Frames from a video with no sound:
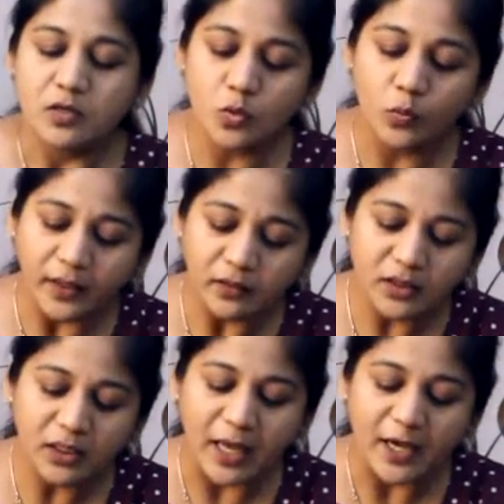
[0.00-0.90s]
So, when
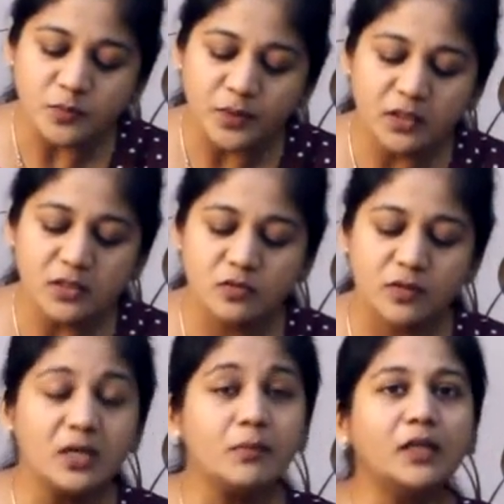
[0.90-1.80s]
the detachment is
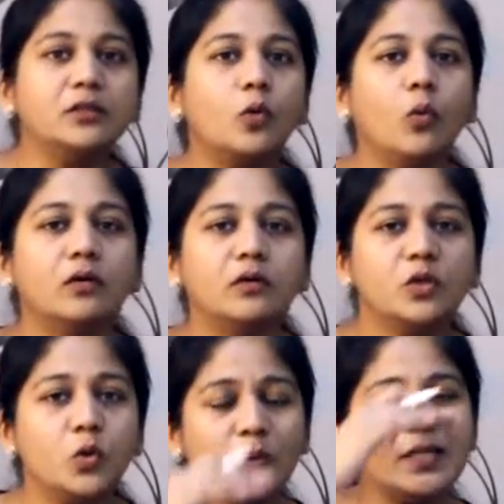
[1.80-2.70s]
3 months old,
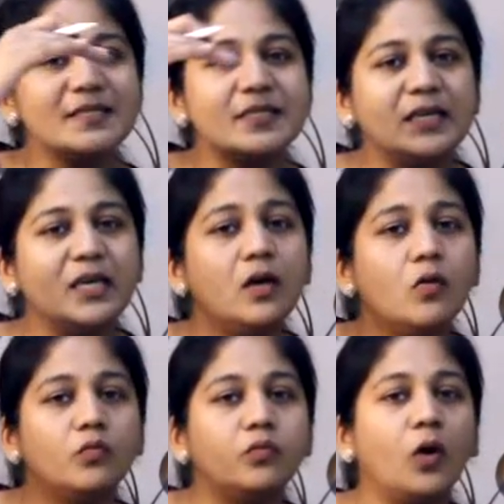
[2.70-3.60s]
you will see
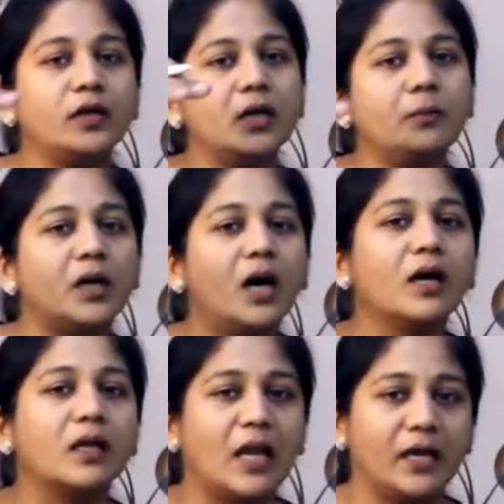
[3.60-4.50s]

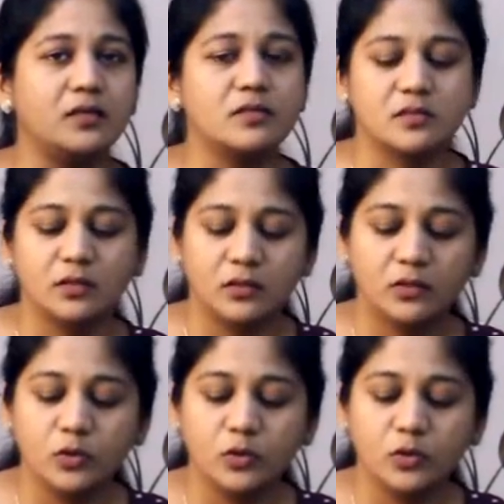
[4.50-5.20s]
watermark lines.